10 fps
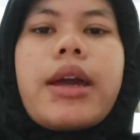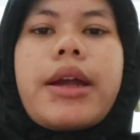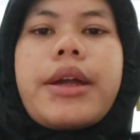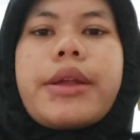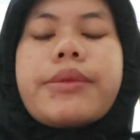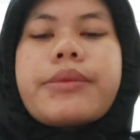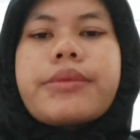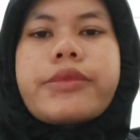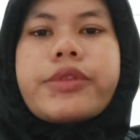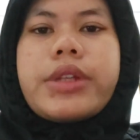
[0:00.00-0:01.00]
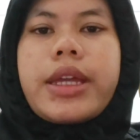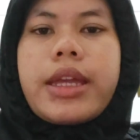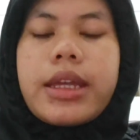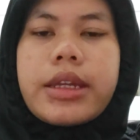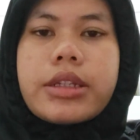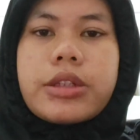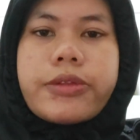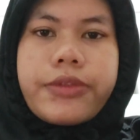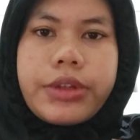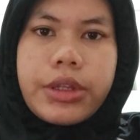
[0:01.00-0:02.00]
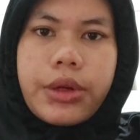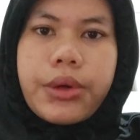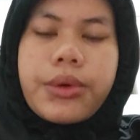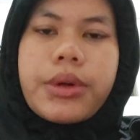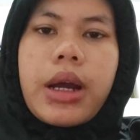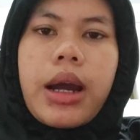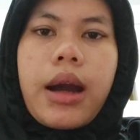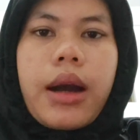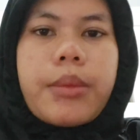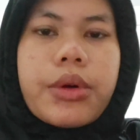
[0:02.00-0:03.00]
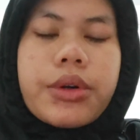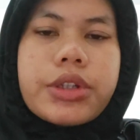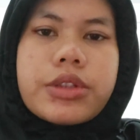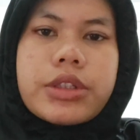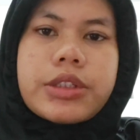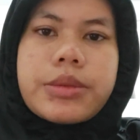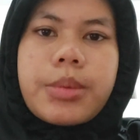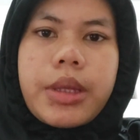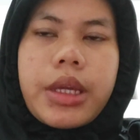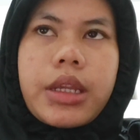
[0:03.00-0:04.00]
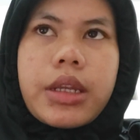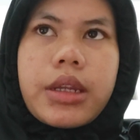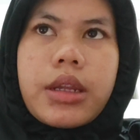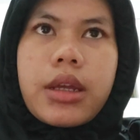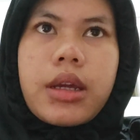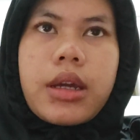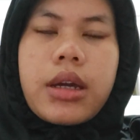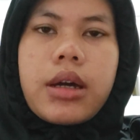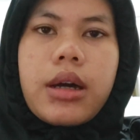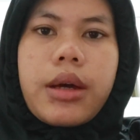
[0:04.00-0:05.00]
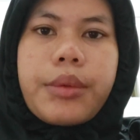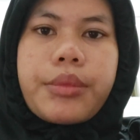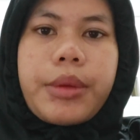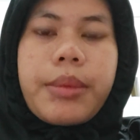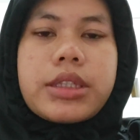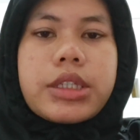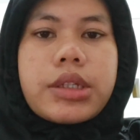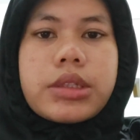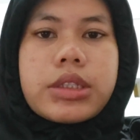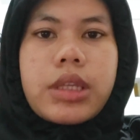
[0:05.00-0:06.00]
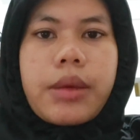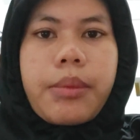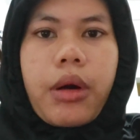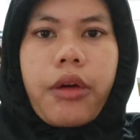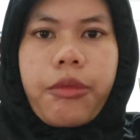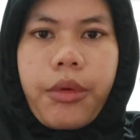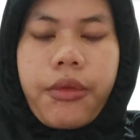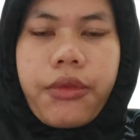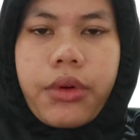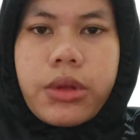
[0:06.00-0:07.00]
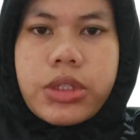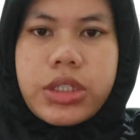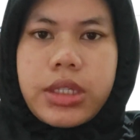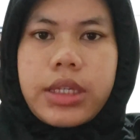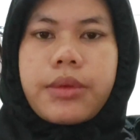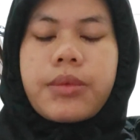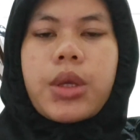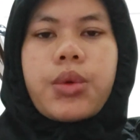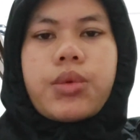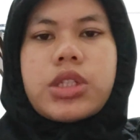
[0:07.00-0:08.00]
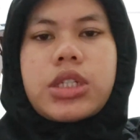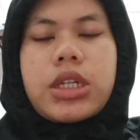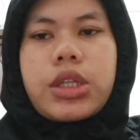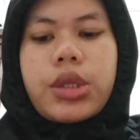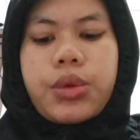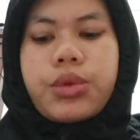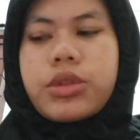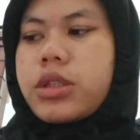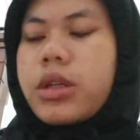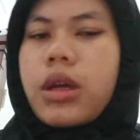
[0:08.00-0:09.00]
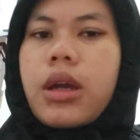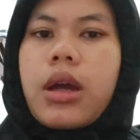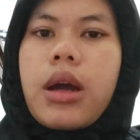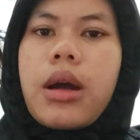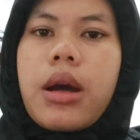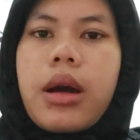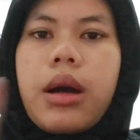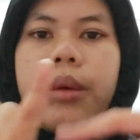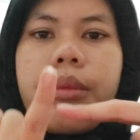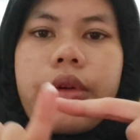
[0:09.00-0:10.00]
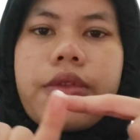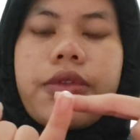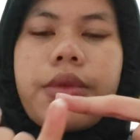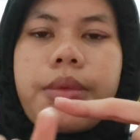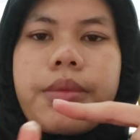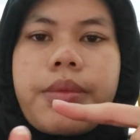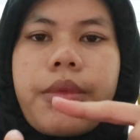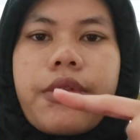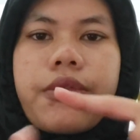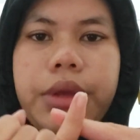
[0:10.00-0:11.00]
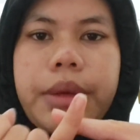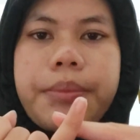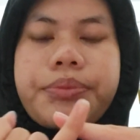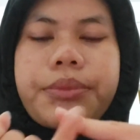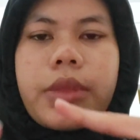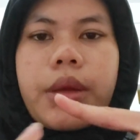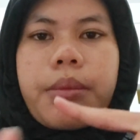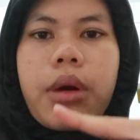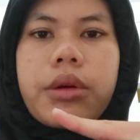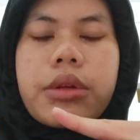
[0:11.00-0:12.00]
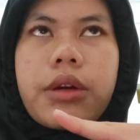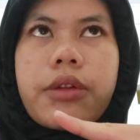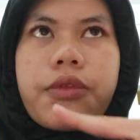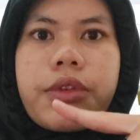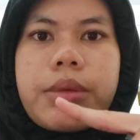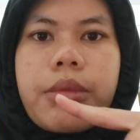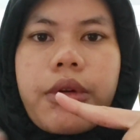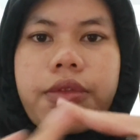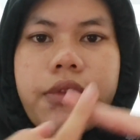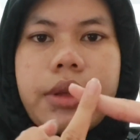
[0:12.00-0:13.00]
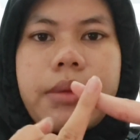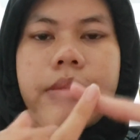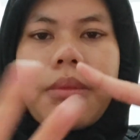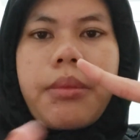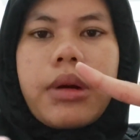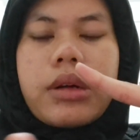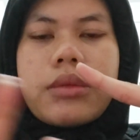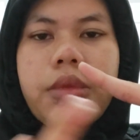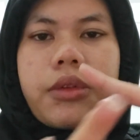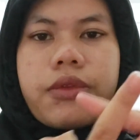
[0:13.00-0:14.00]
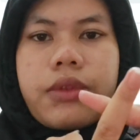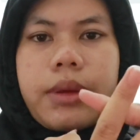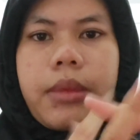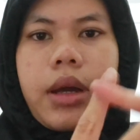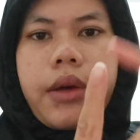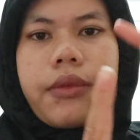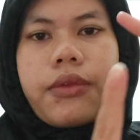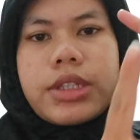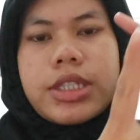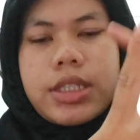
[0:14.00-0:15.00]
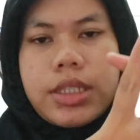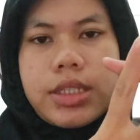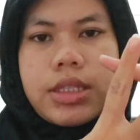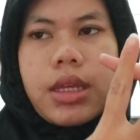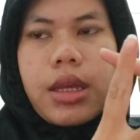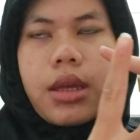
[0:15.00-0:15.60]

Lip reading: And today in this video, I'm going to explain the basic concept of morphology, which includes morpheme, free morpheme, bond morpheme, affixes,